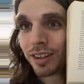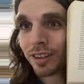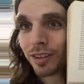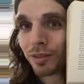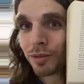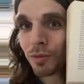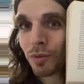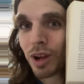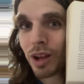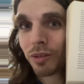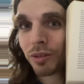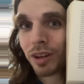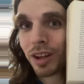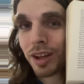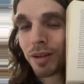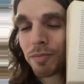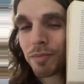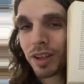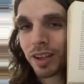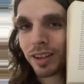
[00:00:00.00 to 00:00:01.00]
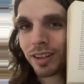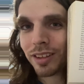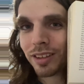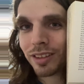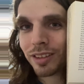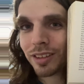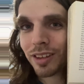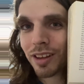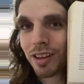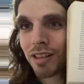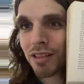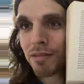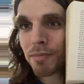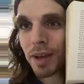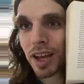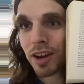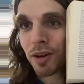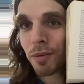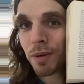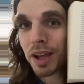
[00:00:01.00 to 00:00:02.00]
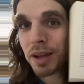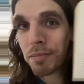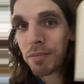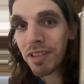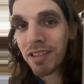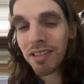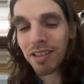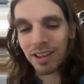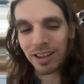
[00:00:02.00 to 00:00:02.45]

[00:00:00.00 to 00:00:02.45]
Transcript: wound up in spider webs.